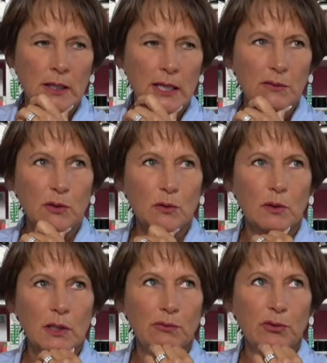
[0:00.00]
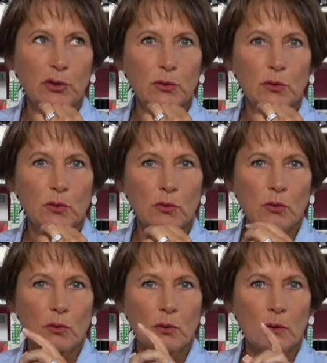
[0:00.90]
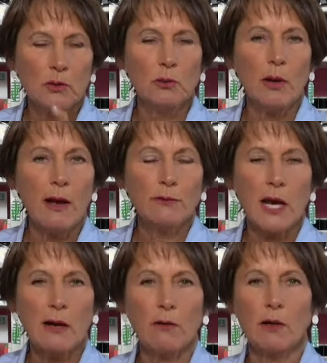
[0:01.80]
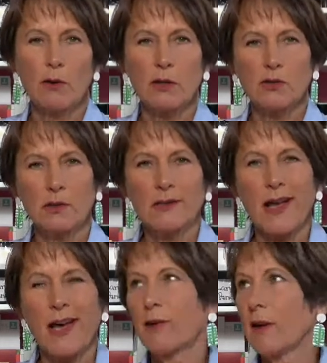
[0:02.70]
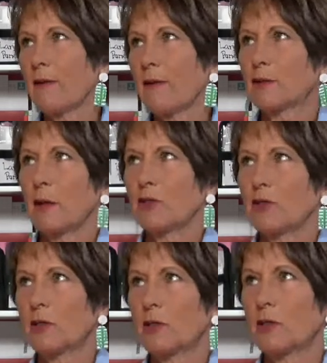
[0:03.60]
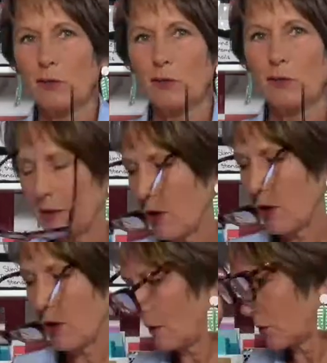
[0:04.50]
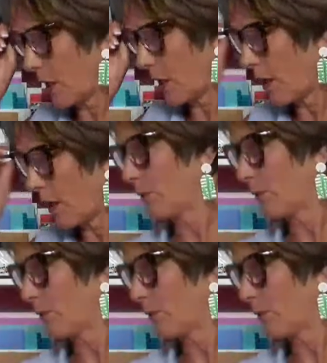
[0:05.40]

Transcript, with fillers: if you if you do have Xyron questions, I don't have dimensions, so let me know and I'll try to help you with